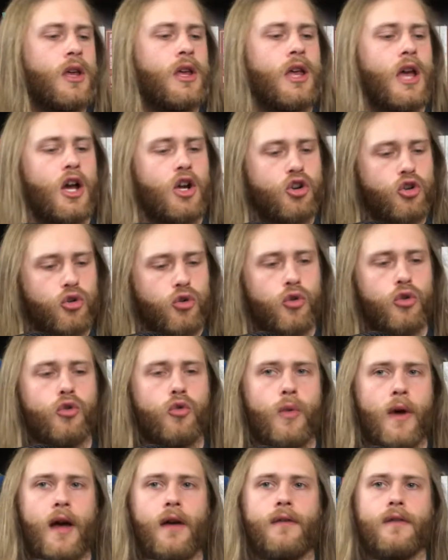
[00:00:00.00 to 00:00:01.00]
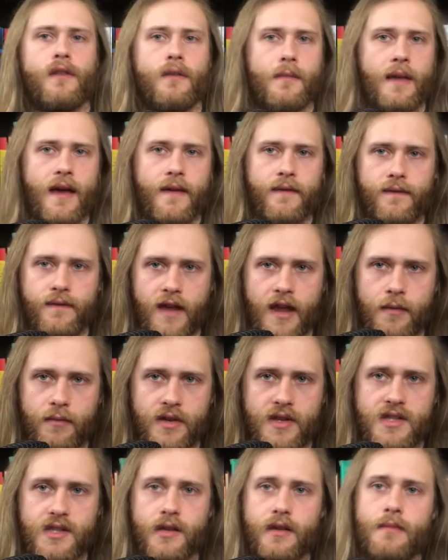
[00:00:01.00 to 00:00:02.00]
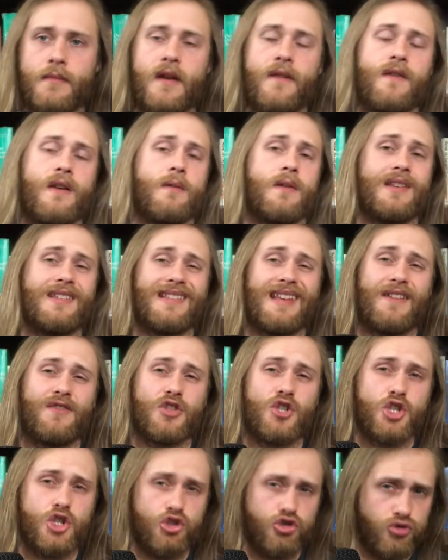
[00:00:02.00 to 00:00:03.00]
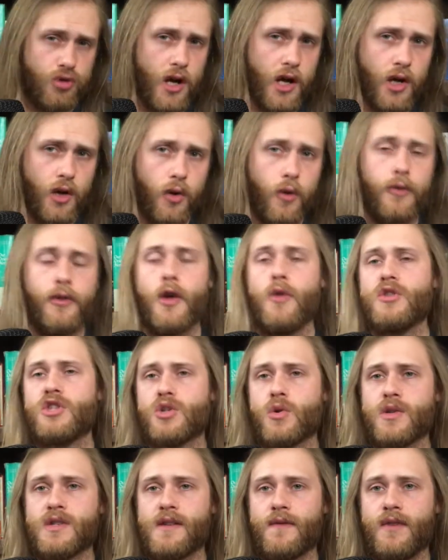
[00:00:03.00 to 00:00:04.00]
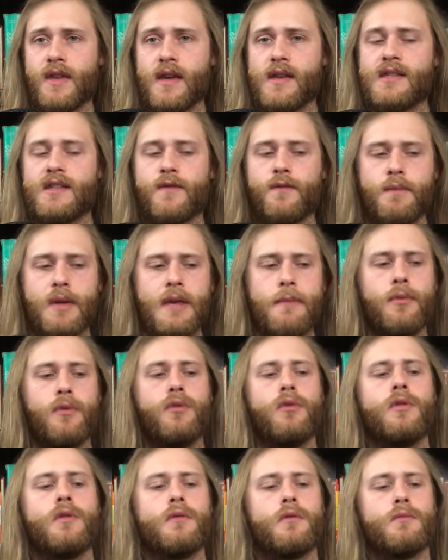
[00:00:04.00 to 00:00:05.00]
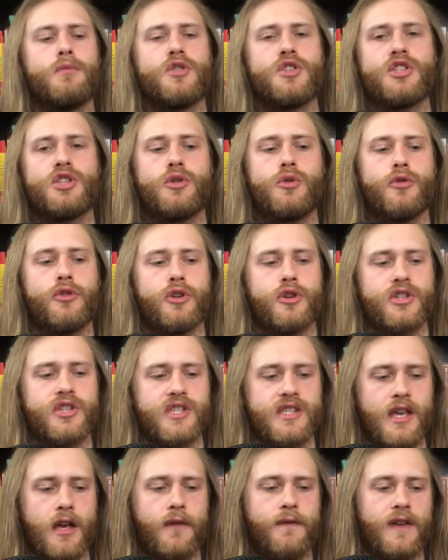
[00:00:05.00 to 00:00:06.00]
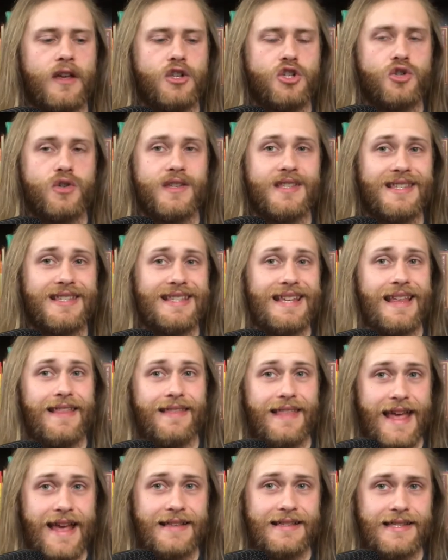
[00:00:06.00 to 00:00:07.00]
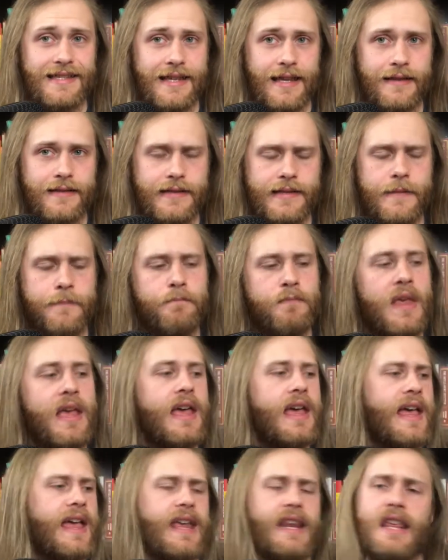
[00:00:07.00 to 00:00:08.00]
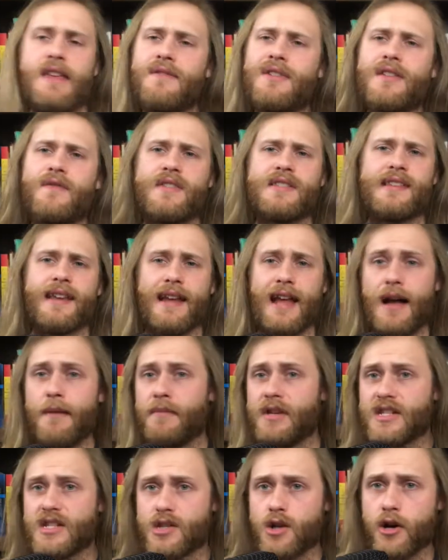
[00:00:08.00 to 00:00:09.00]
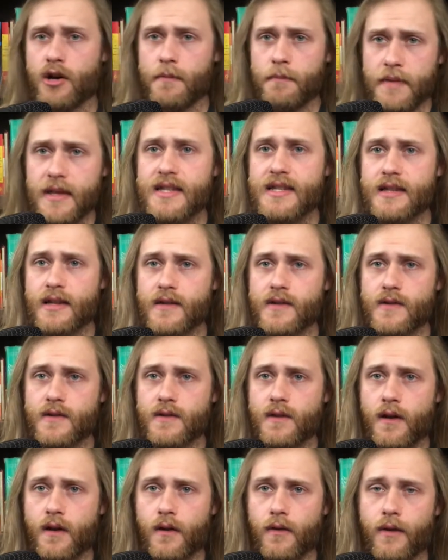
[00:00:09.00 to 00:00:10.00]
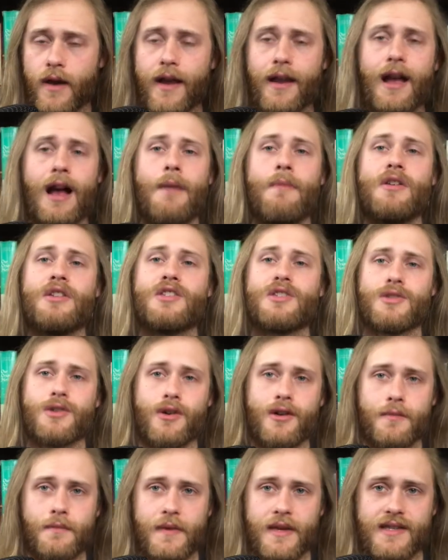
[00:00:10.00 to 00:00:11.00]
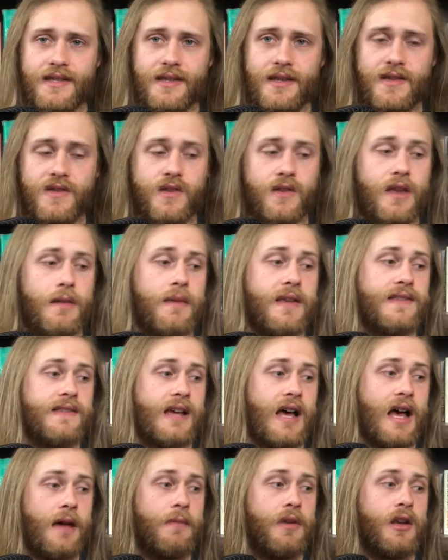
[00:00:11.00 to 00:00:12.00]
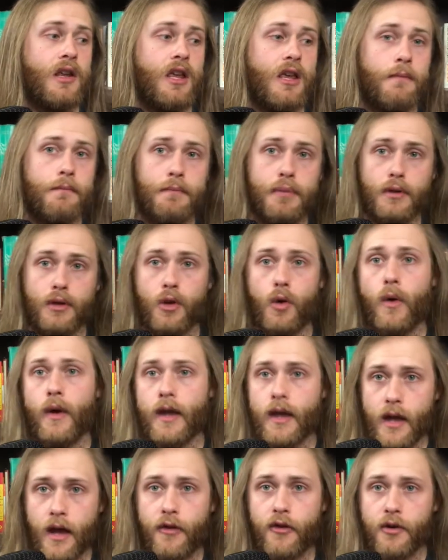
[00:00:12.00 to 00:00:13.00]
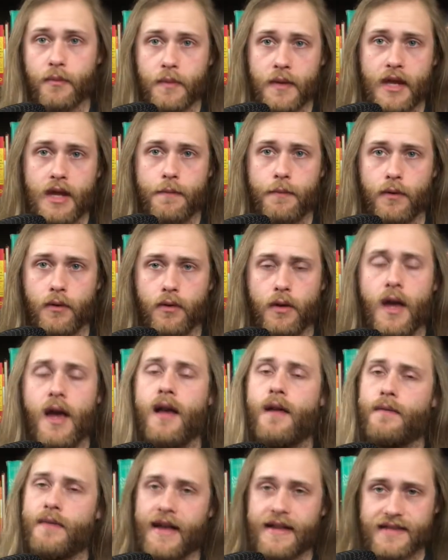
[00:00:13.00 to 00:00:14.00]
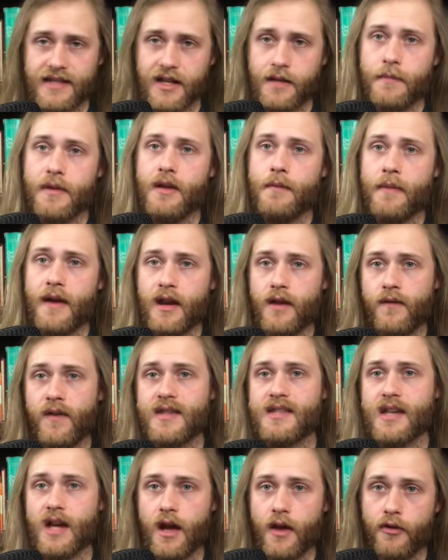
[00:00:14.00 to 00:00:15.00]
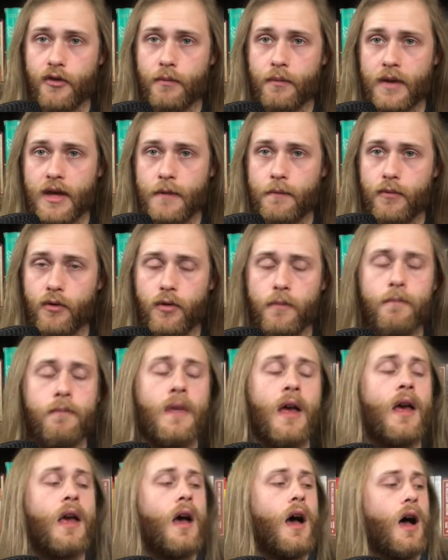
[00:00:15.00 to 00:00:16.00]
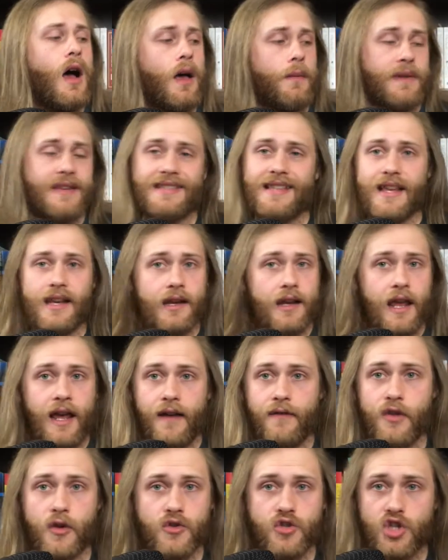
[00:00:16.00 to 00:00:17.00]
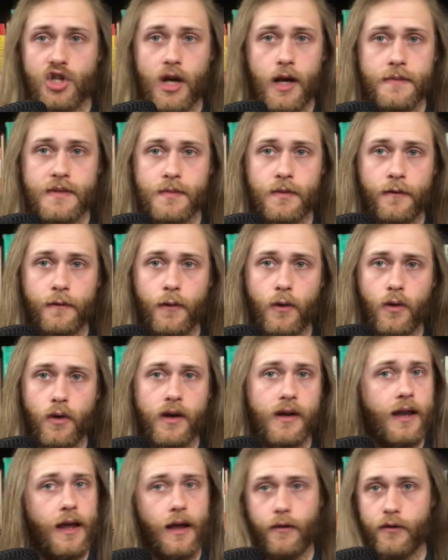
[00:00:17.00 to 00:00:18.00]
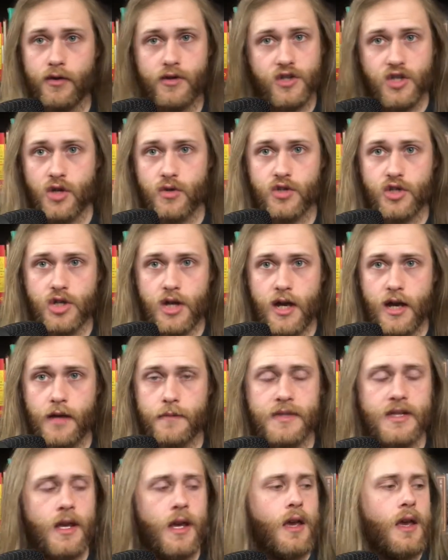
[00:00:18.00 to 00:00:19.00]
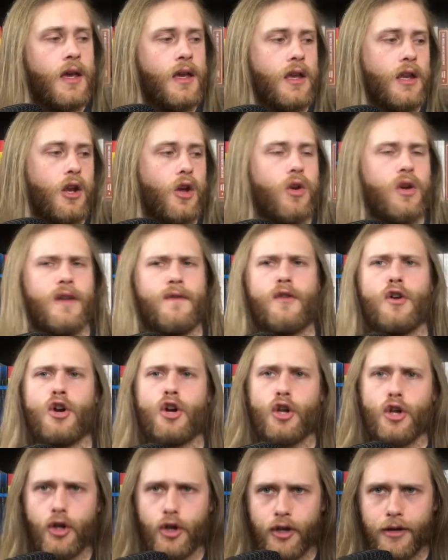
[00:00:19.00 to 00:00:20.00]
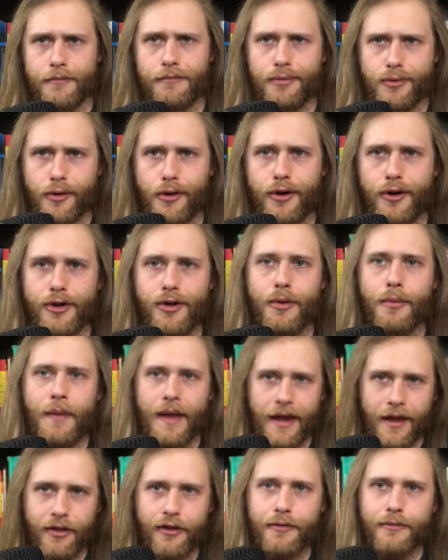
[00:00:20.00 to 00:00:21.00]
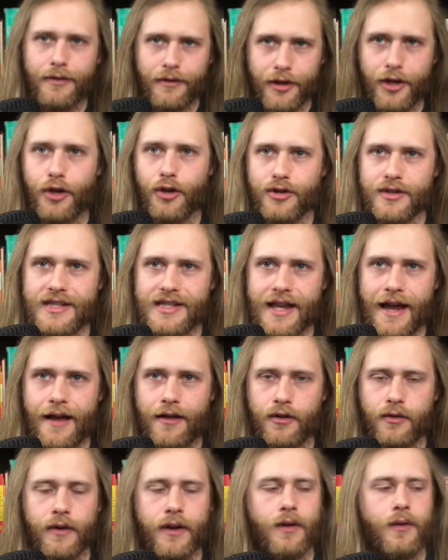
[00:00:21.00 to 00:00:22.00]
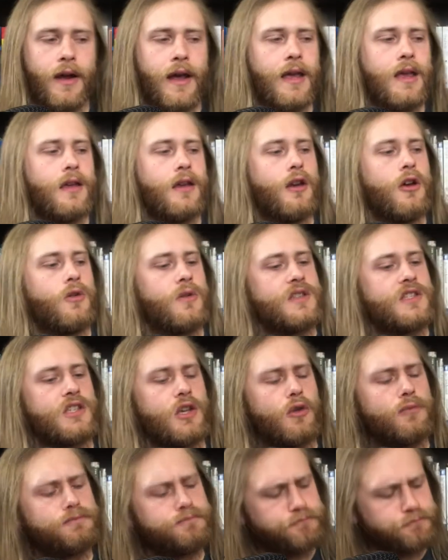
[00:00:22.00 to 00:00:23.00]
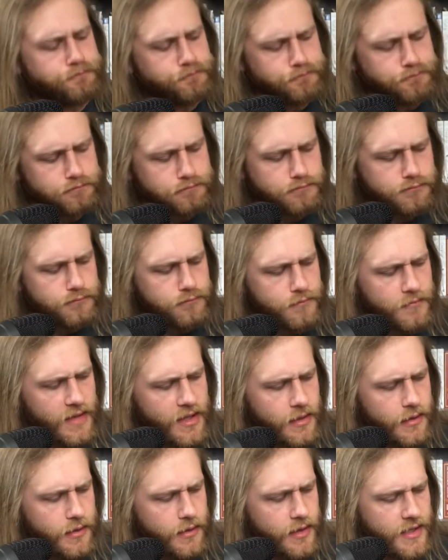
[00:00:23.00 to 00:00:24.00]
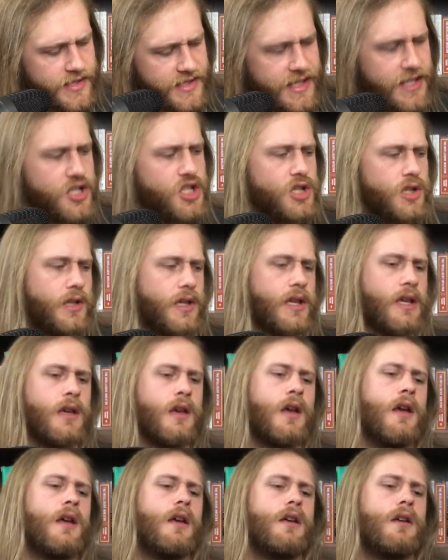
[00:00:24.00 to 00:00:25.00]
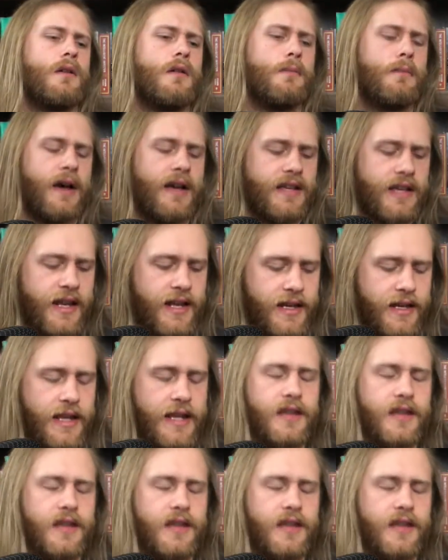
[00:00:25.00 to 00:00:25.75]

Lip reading: accrue wealth to my family so that my family doesn't have to struggle. Those sorts of things. If people pursue their self-interests in that sense, and even if it's like, I'm going to start a business, right? I'm going to start a business, so that means I'm going to employ other people. That's going to be a benefit to other people. Because they didn't have those jobs before, and now there's those jobs, and if you're a good employer, you'll pay them a good salary, right? And so essentially by an